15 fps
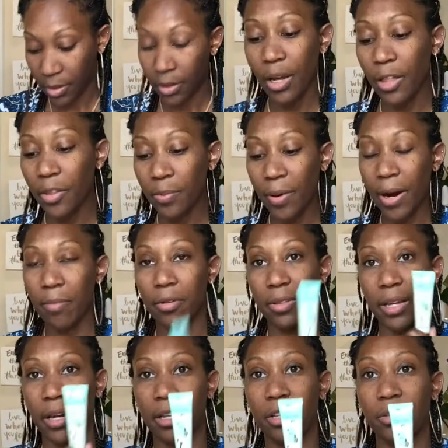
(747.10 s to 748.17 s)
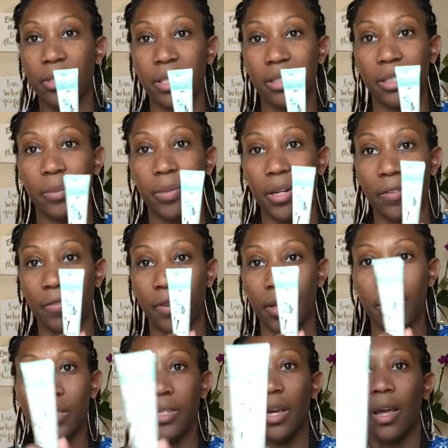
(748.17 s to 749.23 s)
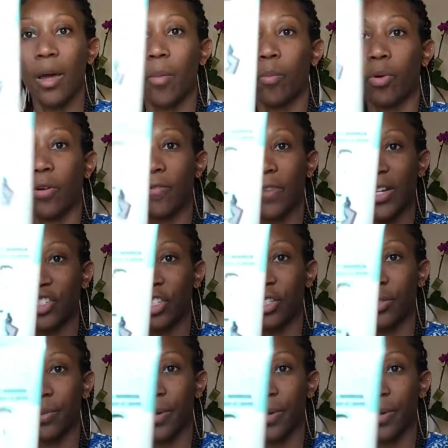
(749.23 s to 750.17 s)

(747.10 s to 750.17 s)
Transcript: Other primer that I use is the Benefit Pore-fessional